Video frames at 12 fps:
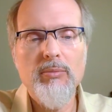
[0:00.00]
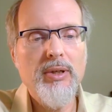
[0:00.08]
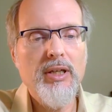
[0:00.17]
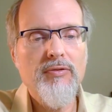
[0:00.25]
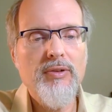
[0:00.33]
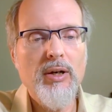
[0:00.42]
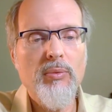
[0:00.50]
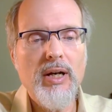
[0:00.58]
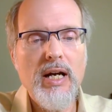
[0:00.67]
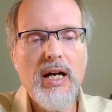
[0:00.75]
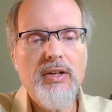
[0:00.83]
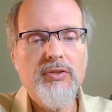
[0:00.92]
But if I
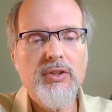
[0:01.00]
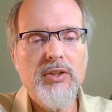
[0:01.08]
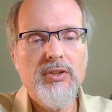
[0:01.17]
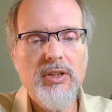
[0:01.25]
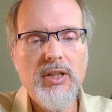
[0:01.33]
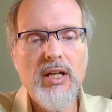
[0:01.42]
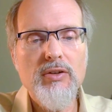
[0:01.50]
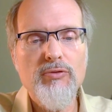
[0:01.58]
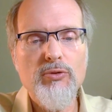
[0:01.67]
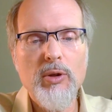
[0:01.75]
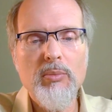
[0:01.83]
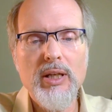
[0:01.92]
were asked today to
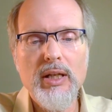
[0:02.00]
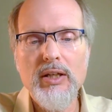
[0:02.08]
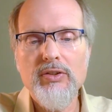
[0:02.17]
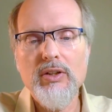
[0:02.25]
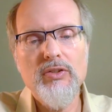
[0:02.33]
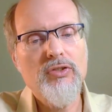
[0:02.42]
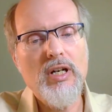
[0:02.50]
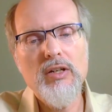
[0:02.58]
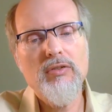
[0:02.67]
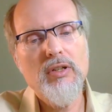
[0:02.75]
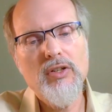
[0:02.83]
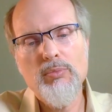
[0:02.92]
formulate as
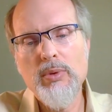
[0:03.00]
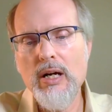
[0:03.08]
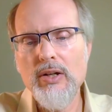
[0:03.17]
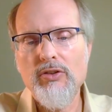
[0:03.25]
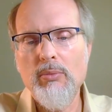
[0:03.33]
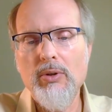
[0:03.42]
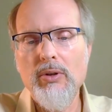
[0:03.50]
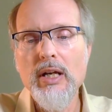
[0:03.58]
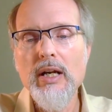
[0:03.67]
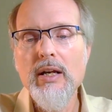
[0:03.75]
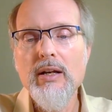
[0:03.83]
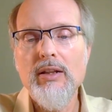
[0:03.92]
concisely as possible
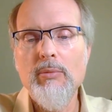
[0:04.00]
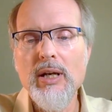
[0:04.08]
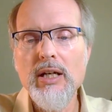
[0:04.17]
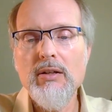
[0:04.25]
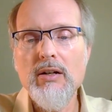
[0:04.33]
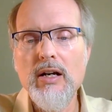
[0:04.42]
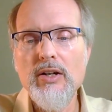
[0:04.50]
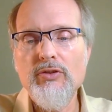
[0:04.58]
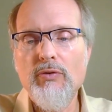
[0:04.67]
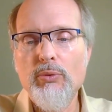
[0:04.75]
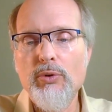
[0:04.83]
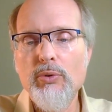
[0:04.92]
the main
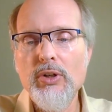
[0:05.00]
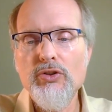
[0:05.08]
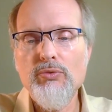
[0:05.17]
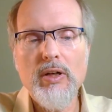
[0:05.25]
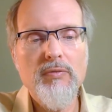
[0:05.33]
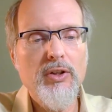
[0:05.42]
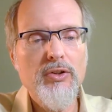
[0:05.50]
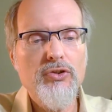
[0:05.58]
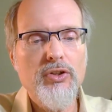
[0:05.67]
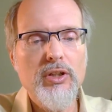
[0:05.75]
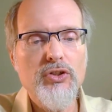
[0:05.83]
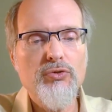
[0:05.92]
cause of the ruinous
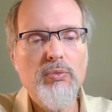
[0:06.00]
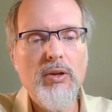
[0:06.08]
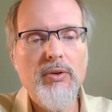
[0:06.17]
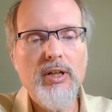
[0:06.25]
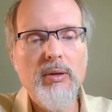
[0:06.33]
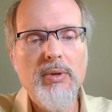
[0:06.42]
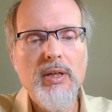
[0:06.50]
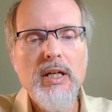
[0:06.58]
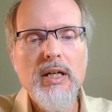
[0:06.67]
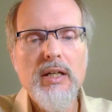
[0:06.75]
revolution that swallowed up